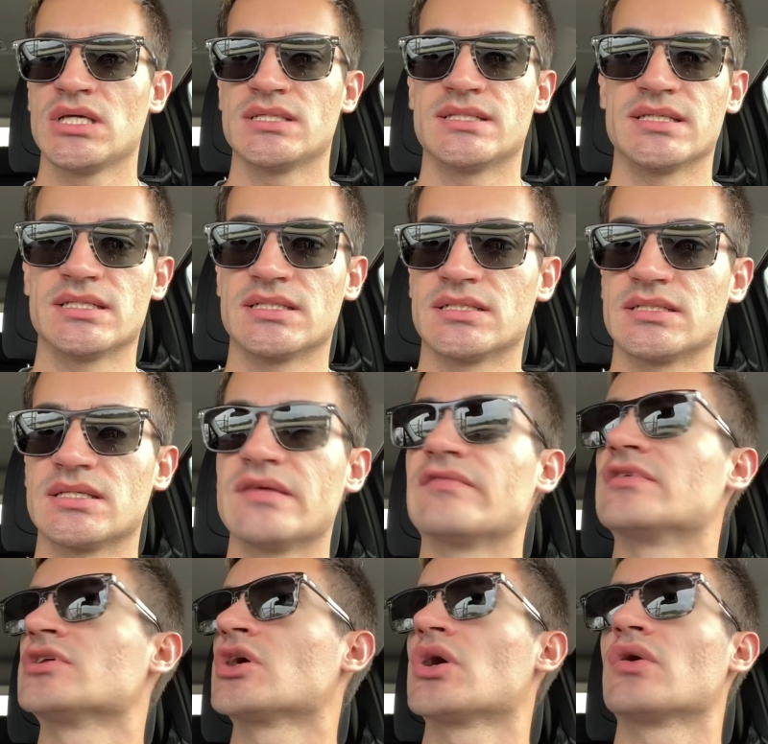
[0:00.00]
didn't
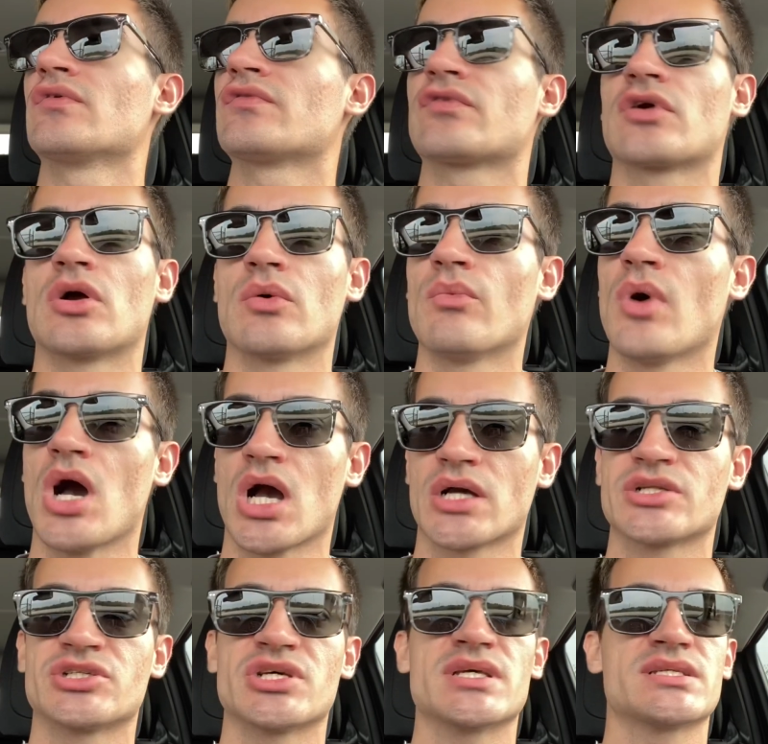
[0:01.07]
even go for a
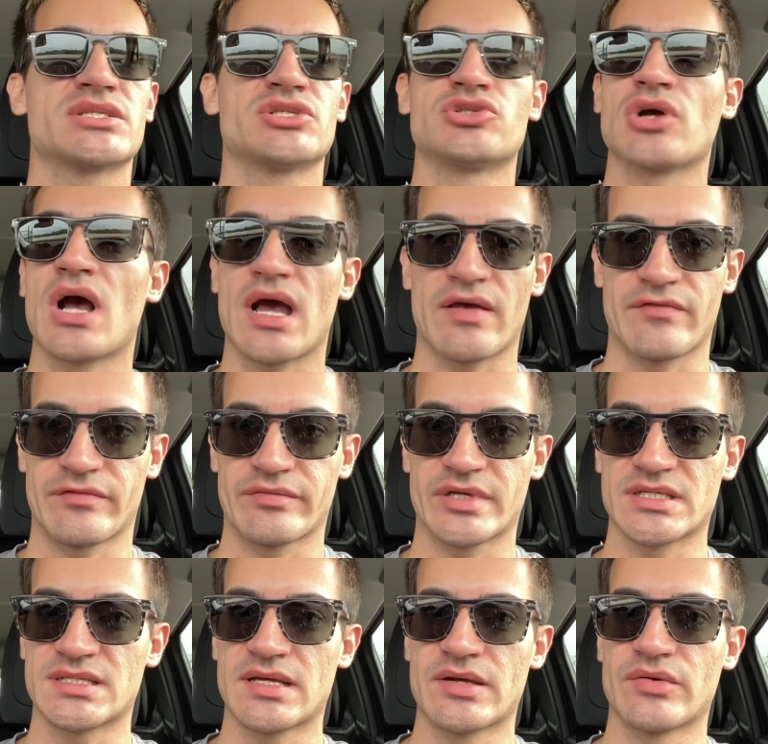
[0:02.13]
walk, just drive.
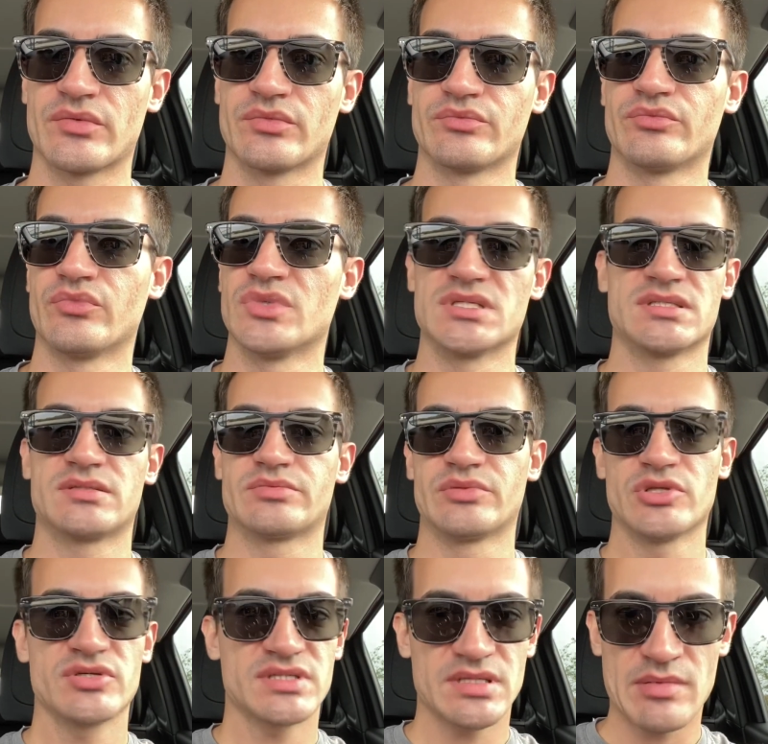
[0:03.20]
Because I was
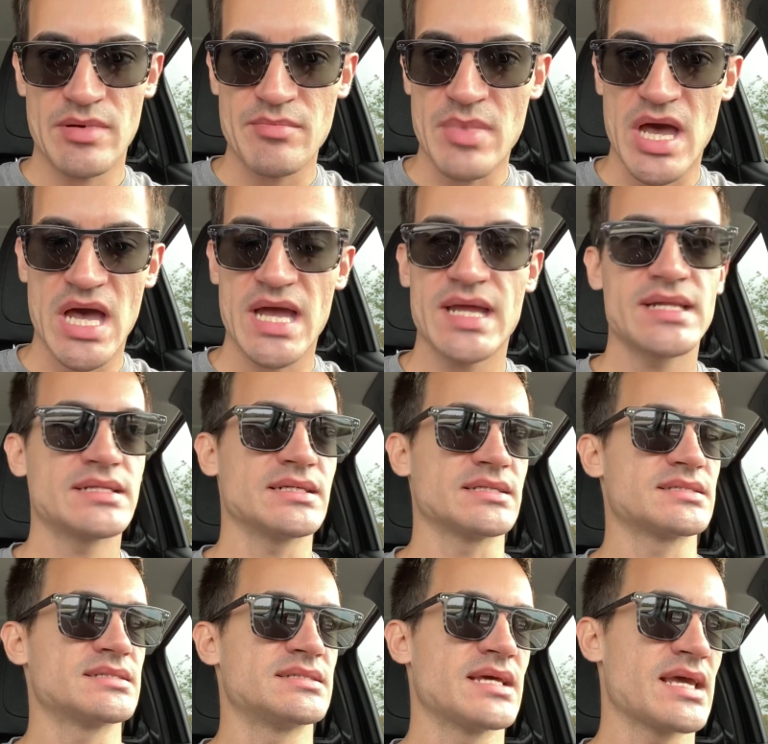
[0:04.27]
losing my mind.
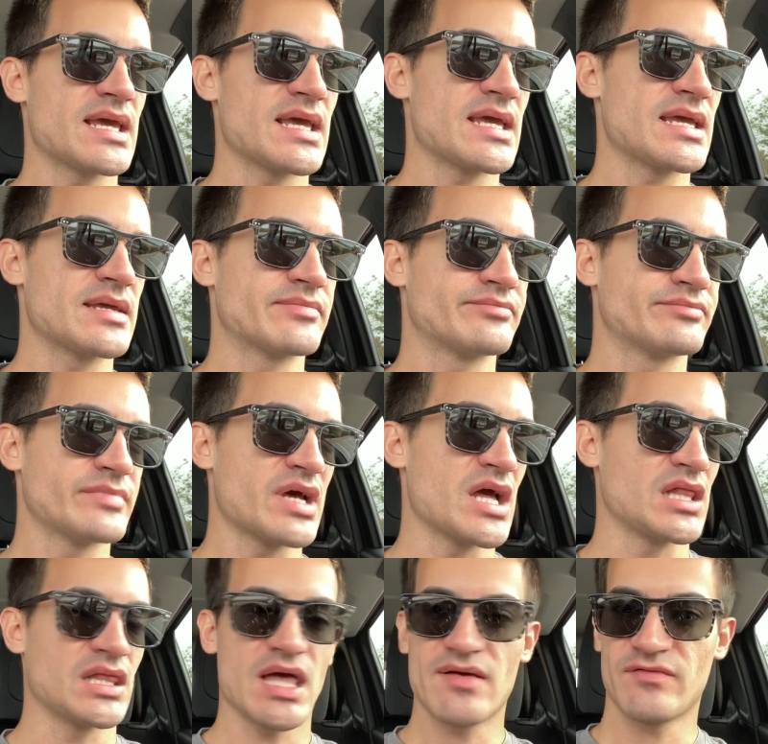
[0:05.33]
It's day
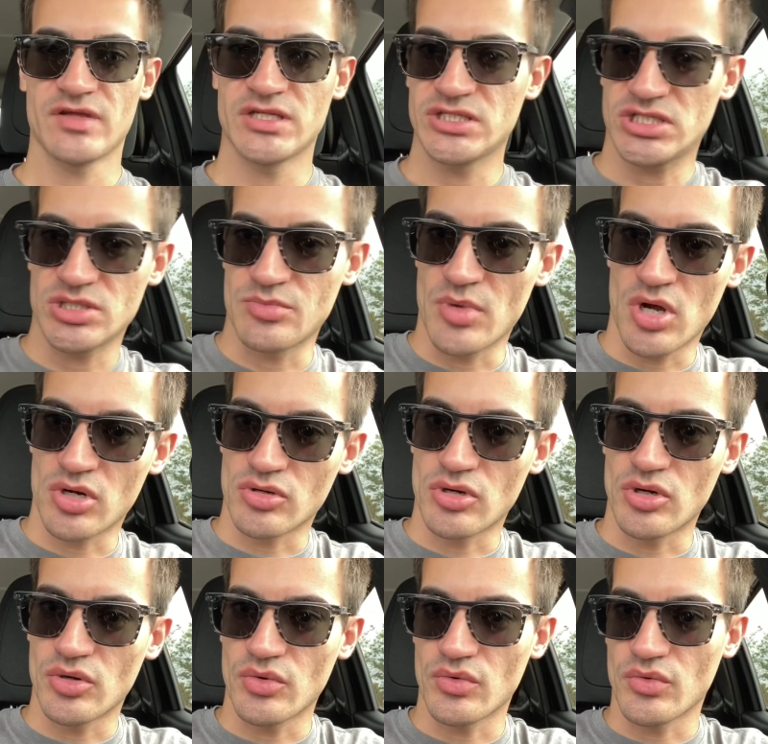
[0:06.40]
11
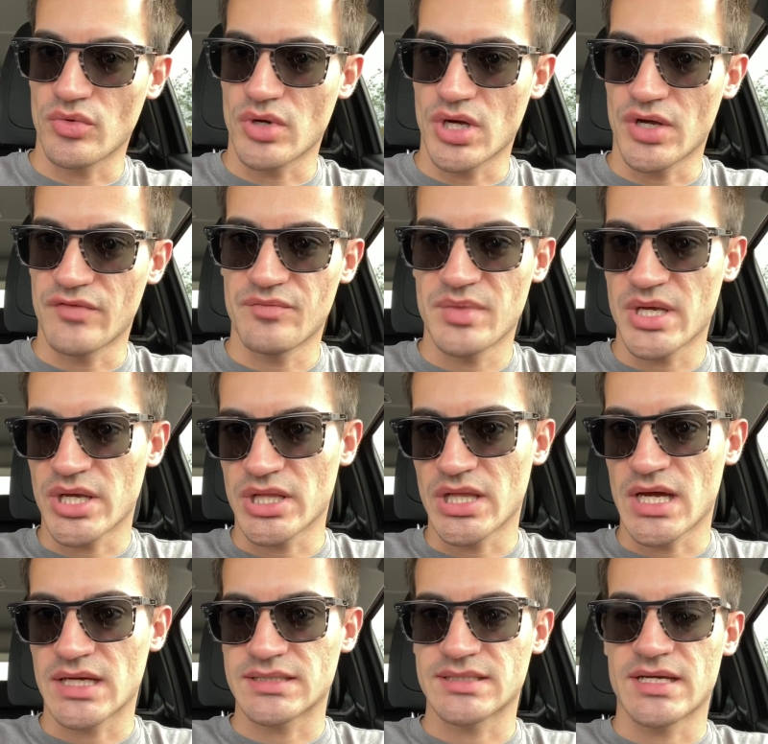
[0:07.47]
tomorrow of being on
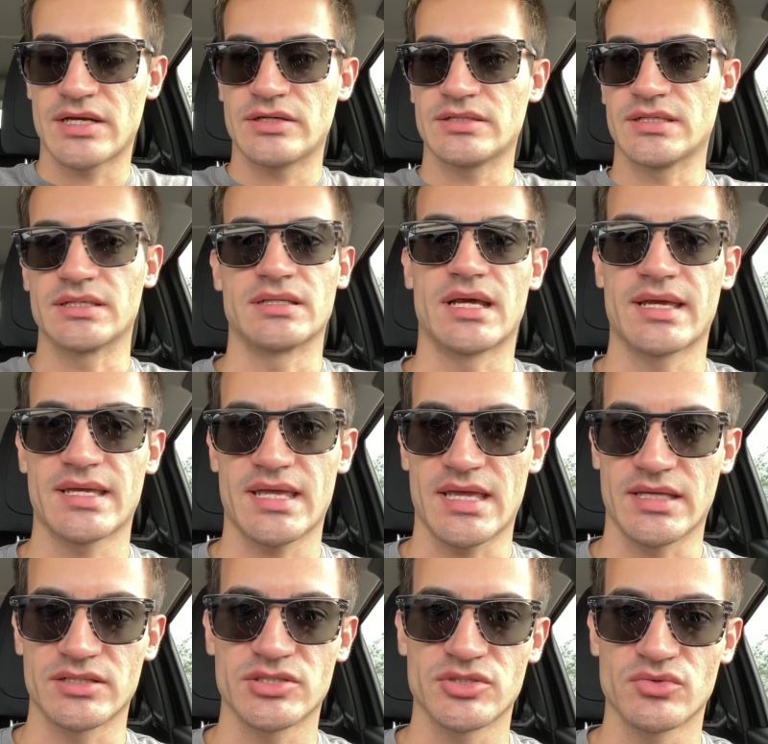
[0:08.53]
lockdown, and I
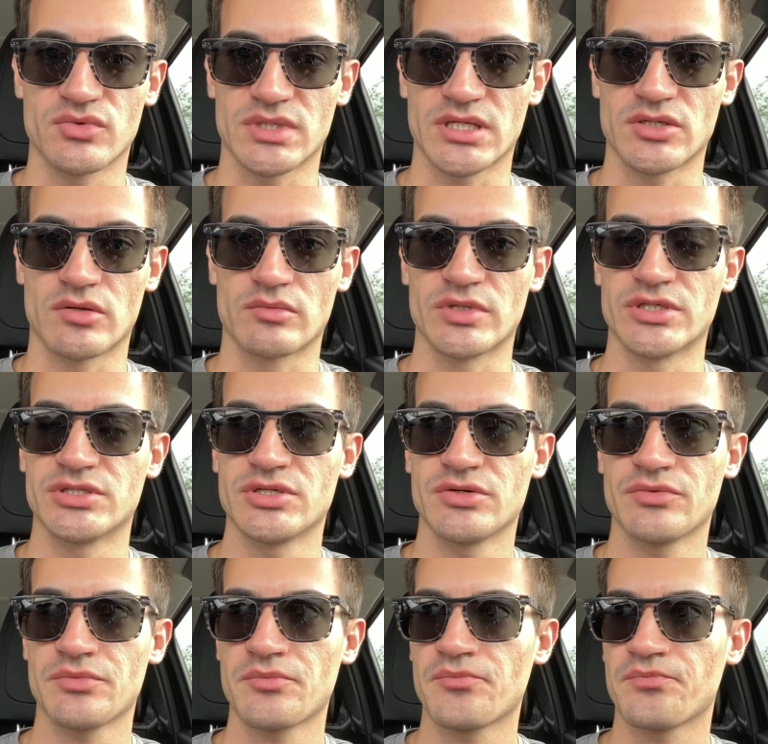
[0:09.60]
can't do what I normally do.